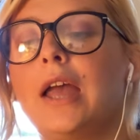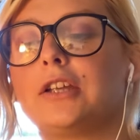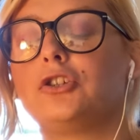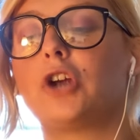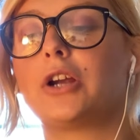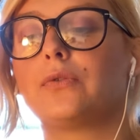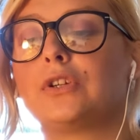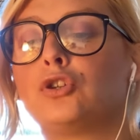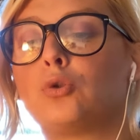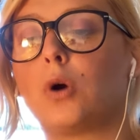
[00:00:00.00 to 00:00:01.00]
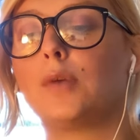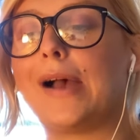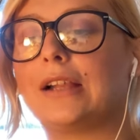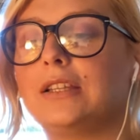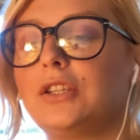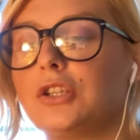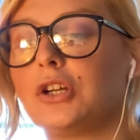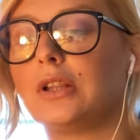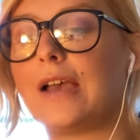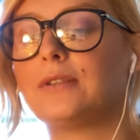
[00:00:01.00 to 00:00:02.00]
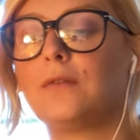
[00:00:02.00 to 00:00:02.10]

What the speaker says: You're trying to restore balance to your life.